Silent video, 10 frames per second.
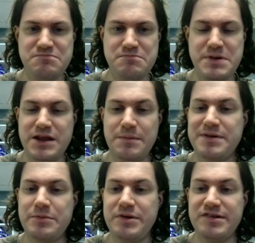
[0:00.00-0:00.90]
made up
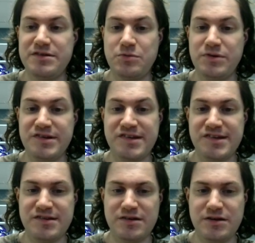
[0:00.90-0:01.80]
some reason it
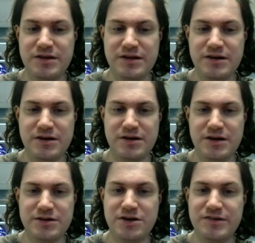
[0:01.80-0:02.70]
was
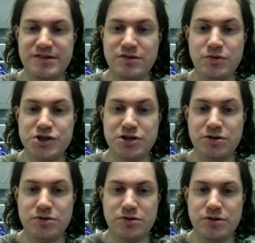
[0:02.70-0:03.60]
unconstitutional
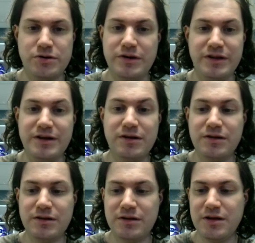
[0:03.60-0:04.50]
or
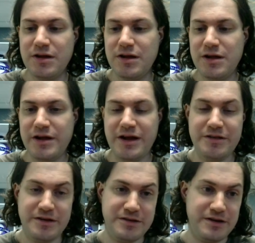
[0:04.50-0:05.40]
illegal, and
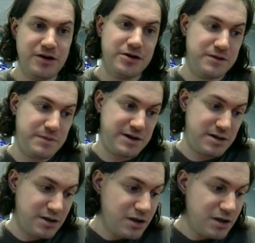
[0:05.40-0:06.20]
then they got it back.